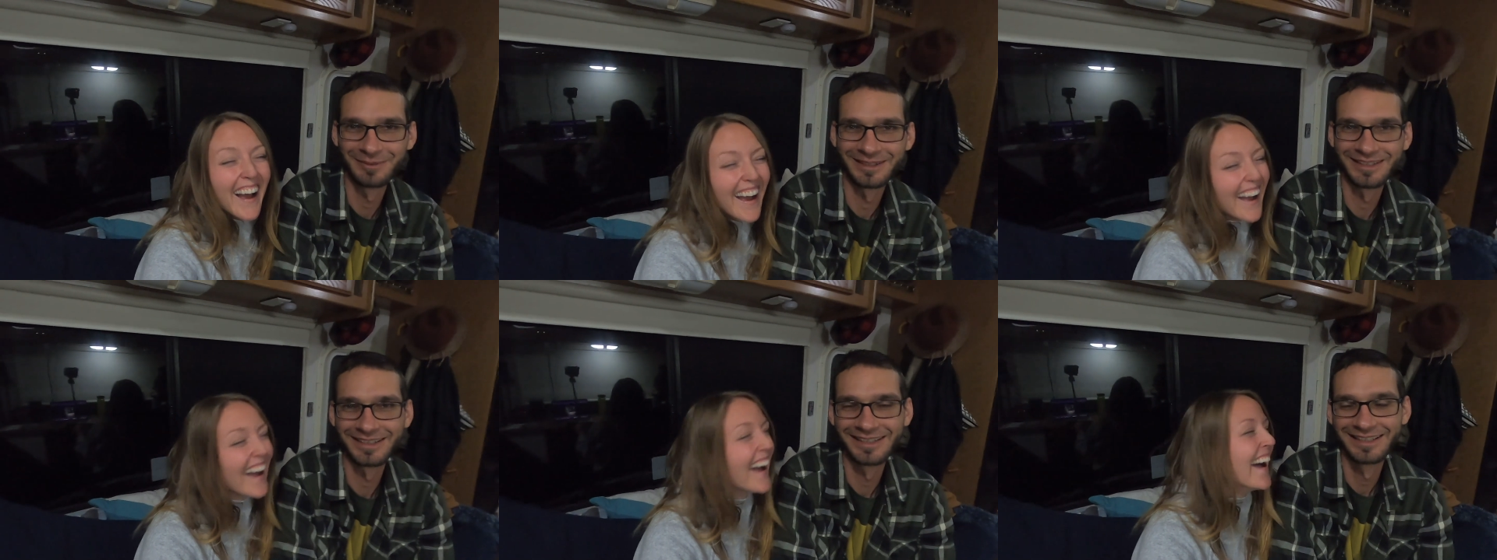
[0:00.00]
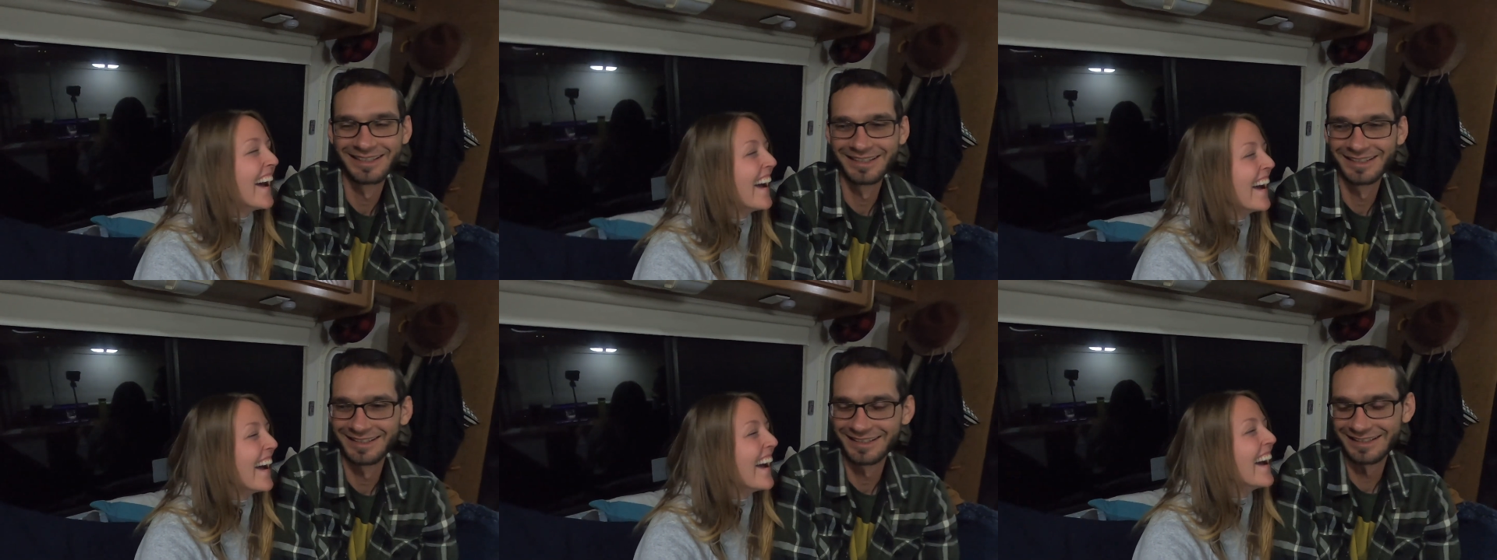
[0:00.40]
Speaker 1: but
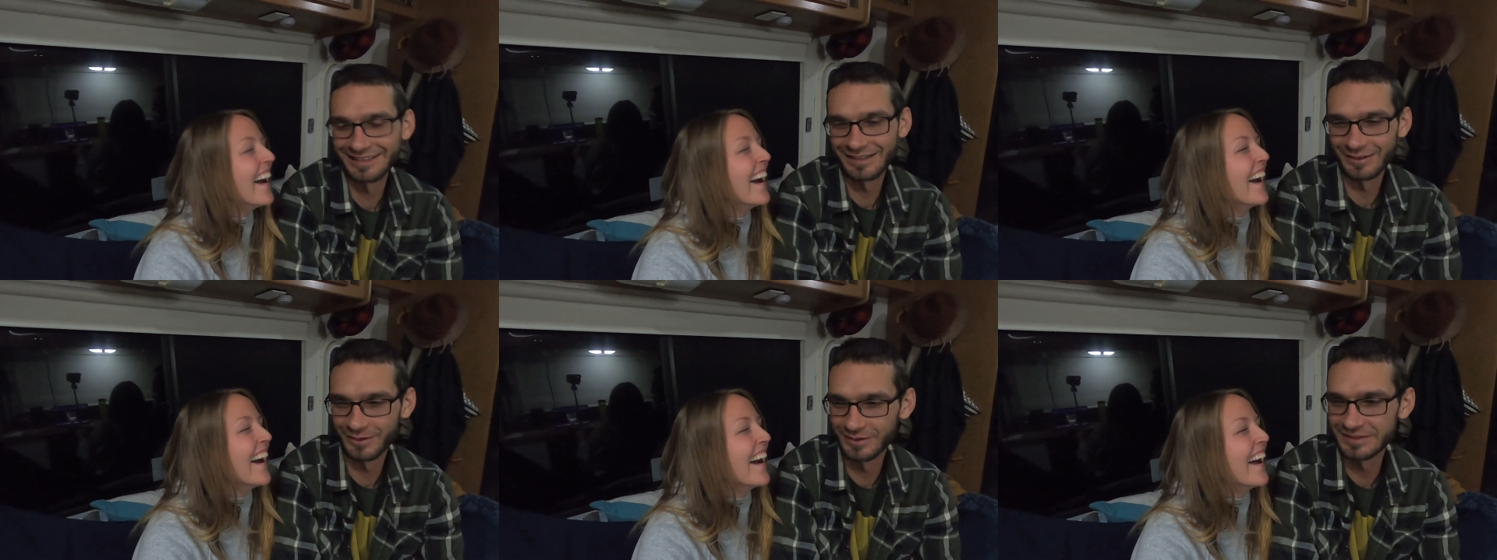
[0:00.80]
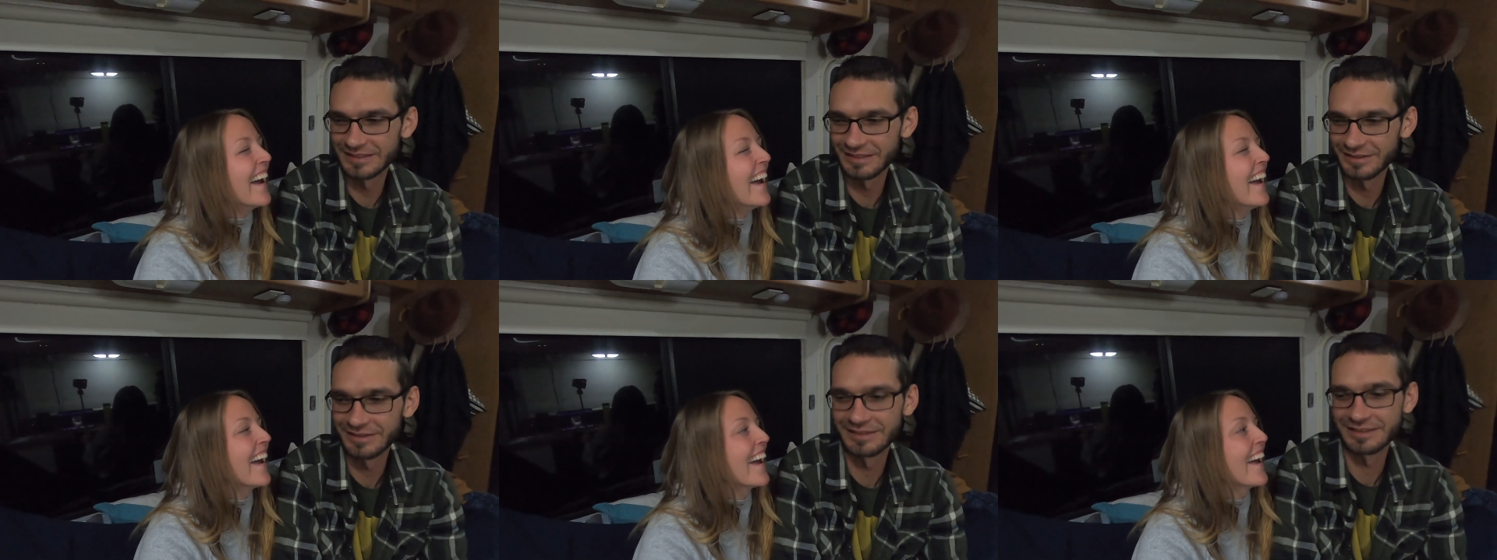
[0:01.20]
you know, it's
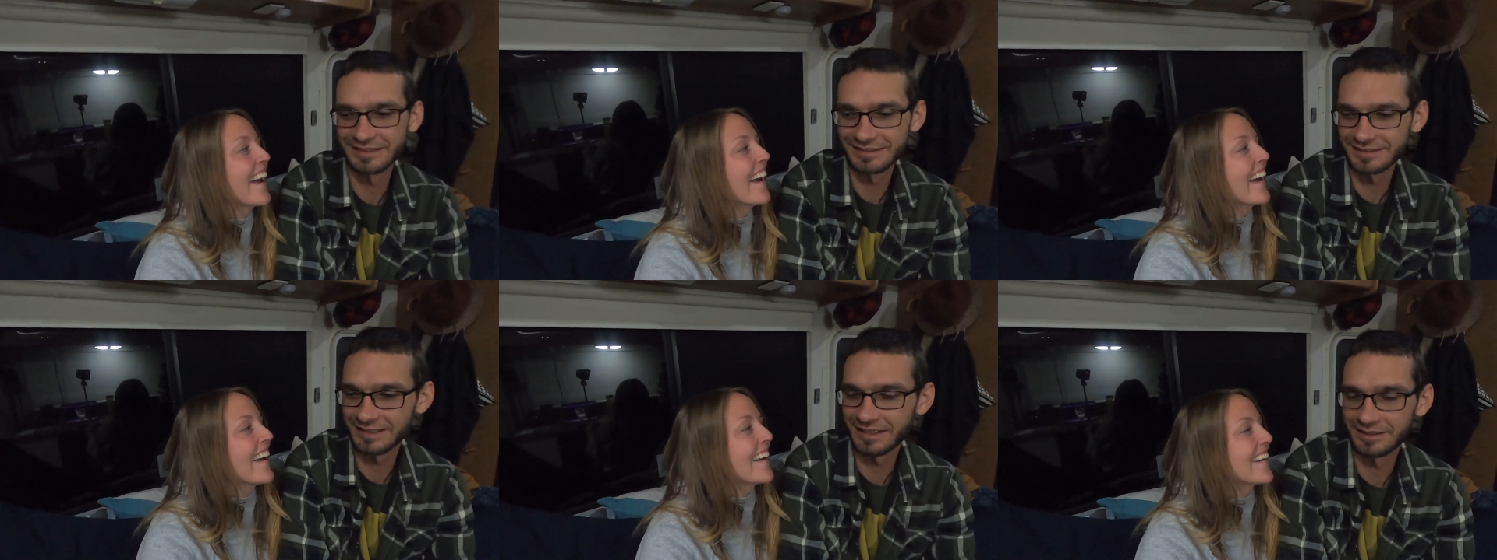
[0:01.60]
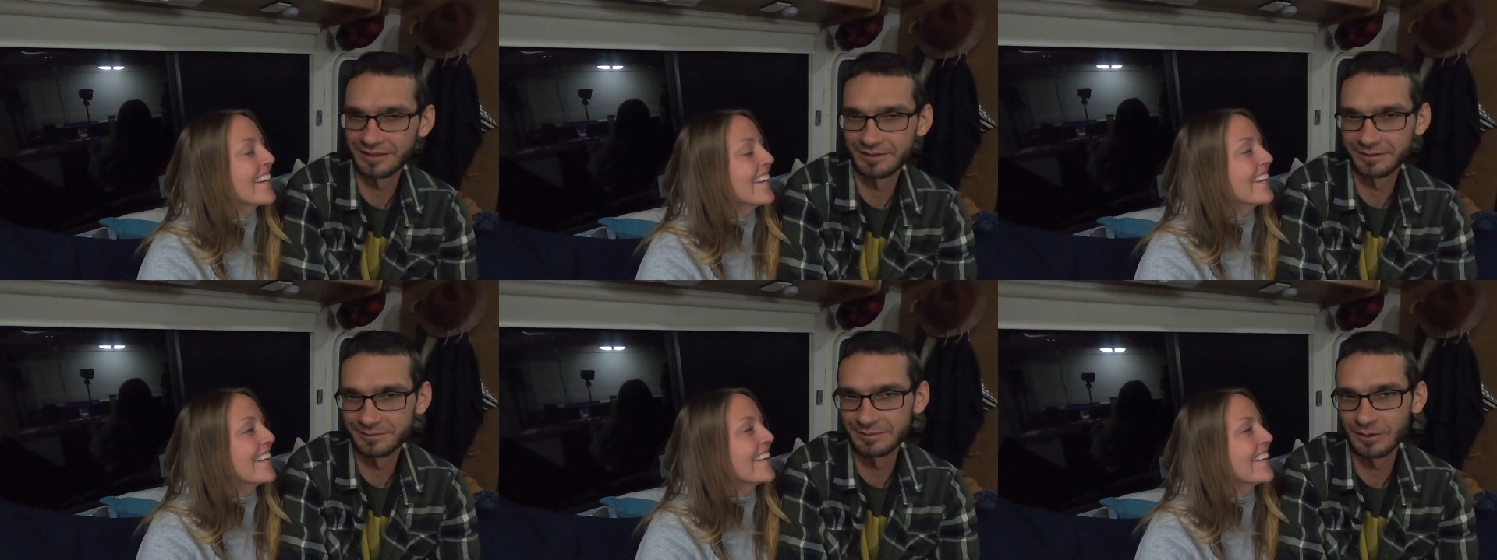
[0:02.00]
good to just kind
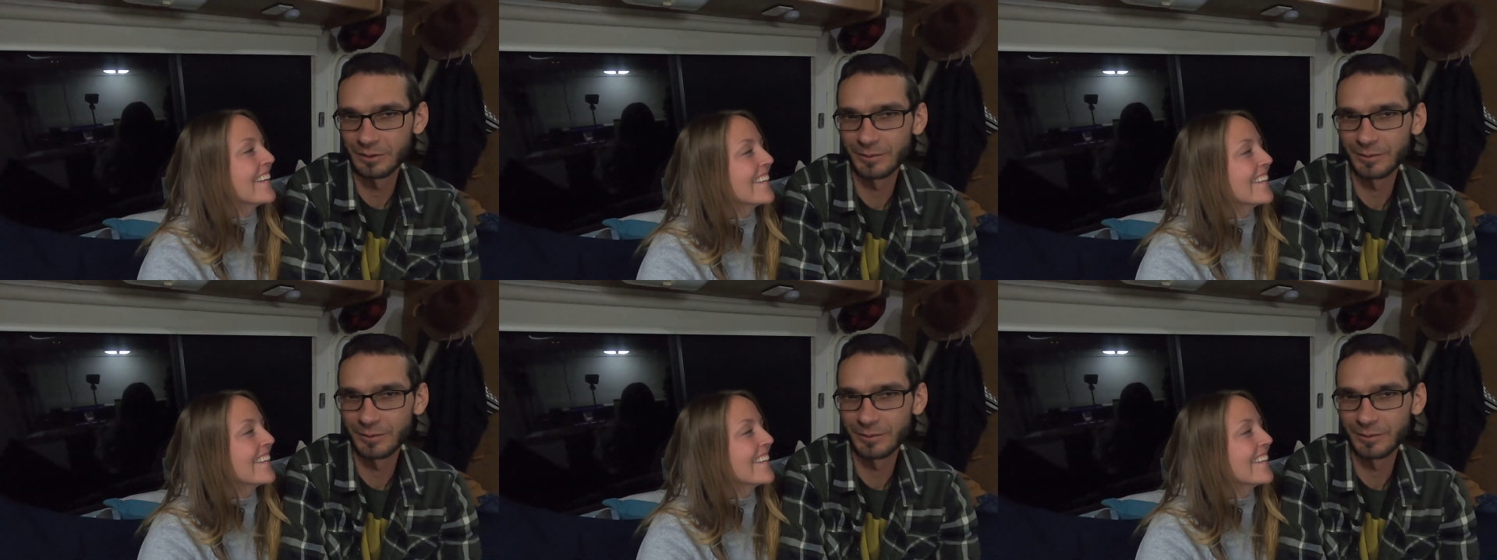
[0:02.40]
of know